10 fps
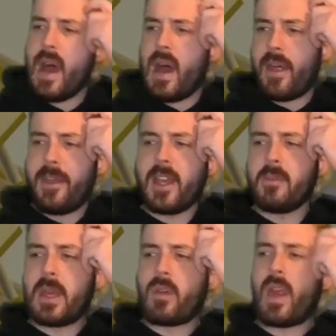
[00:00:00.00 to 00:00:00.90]
I think it'd
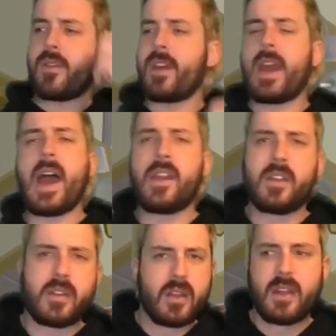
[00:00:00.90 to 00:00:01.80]
be great if they
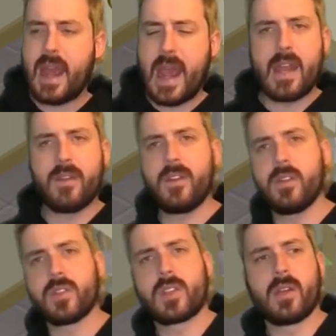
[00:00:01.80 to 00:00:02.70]
added
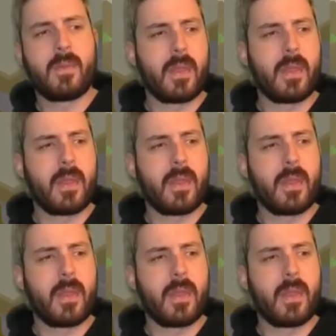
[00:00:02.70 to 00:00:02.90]
anvils, a